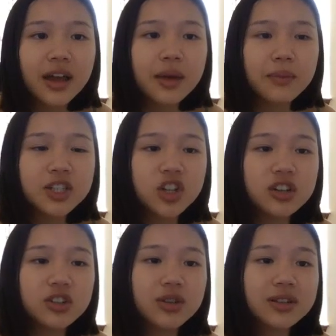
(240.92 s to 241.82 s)
make sure to
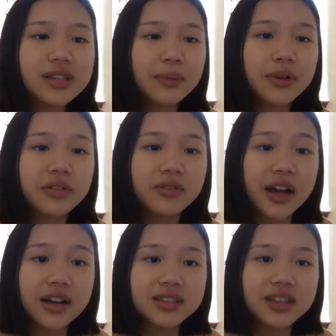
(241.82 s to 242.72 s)
do this step in a
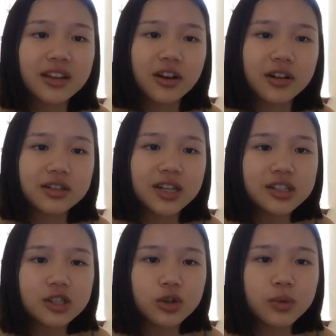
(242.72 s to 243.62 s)
flask and not in a
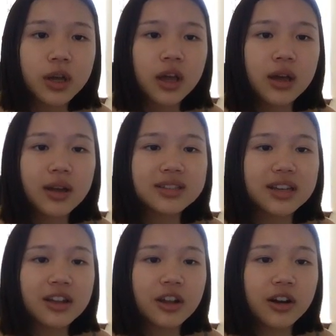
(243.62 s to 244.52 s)
test tube because
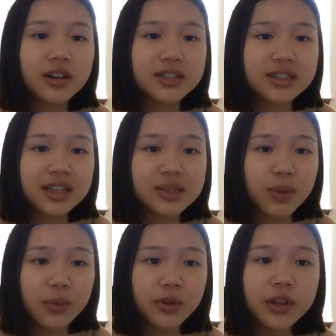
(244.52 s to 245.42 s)
it can cause intense
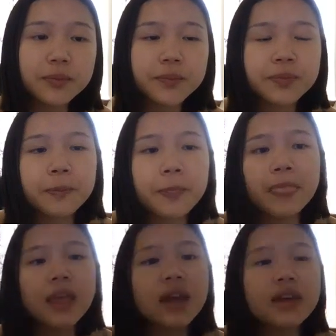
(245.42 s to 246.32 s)
bubbling.
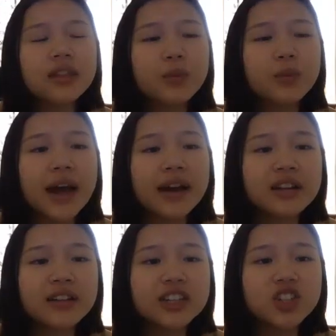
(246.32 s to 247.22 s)
And then when
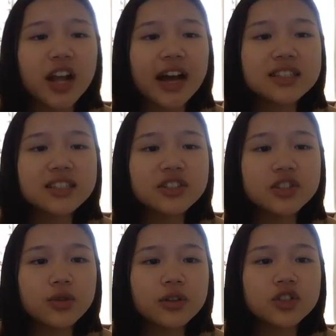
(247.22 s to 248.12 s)
adding nitric acid
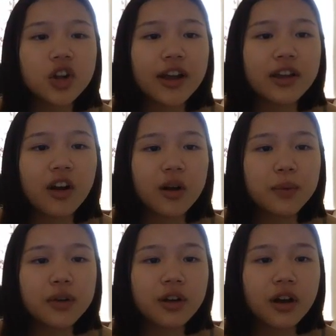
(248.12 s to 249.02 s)
to the
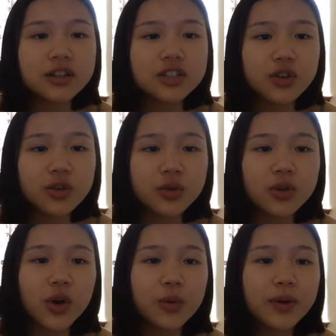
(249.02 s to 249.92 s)
tricarbonato
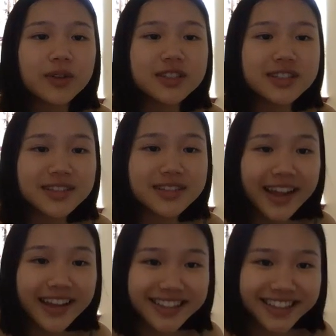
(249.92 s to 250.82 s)

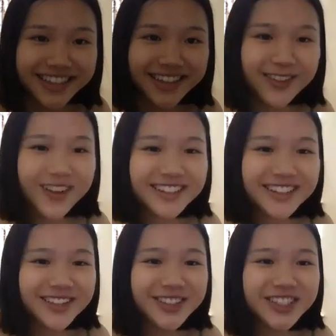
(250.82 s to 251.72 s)
cobaltate 3
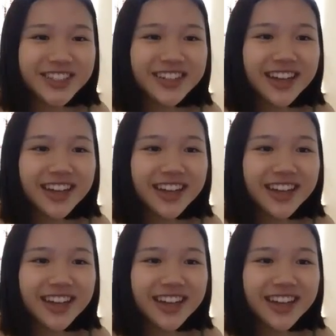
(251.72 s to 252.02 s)
solution